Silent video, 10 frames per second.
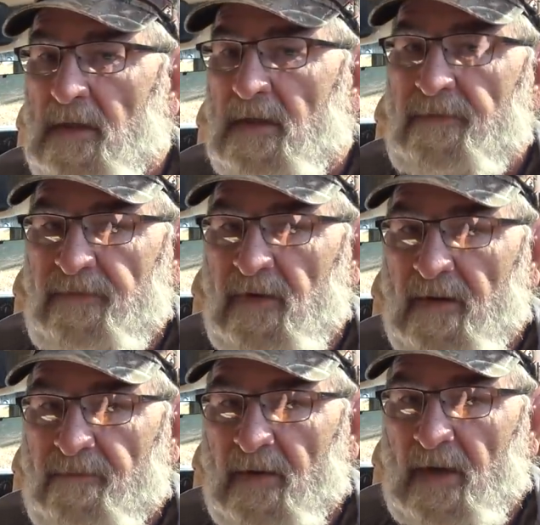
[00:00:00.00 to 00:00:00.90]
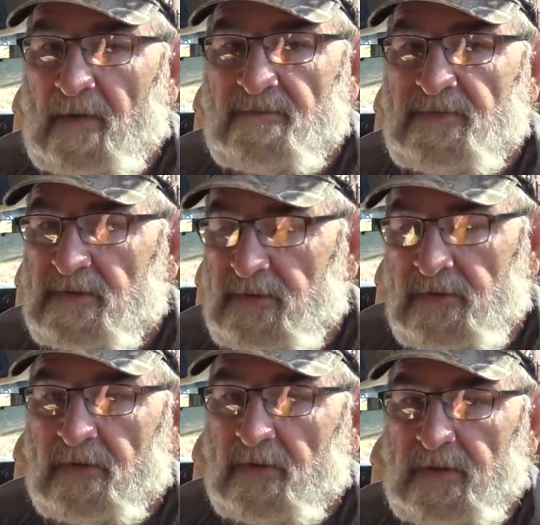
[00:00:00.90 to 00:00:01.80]
If you have problems,
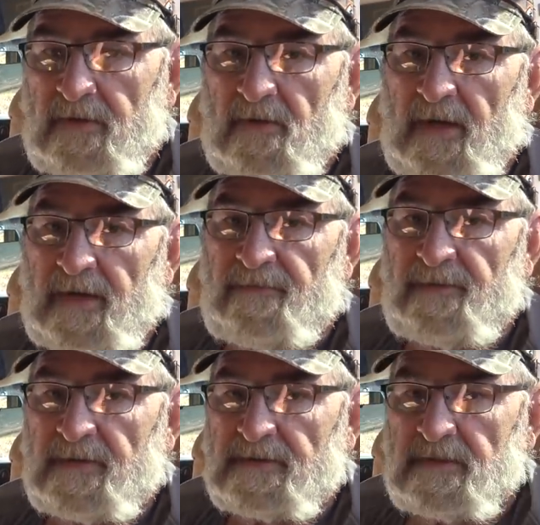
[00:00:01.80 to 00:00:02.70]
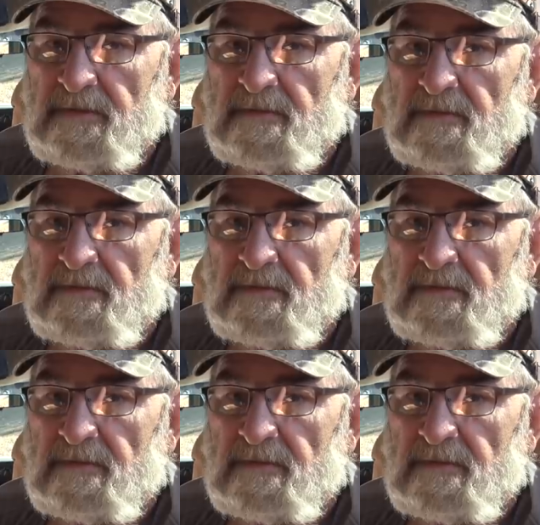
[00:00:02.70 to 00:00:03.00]
you're going to know how to fix it.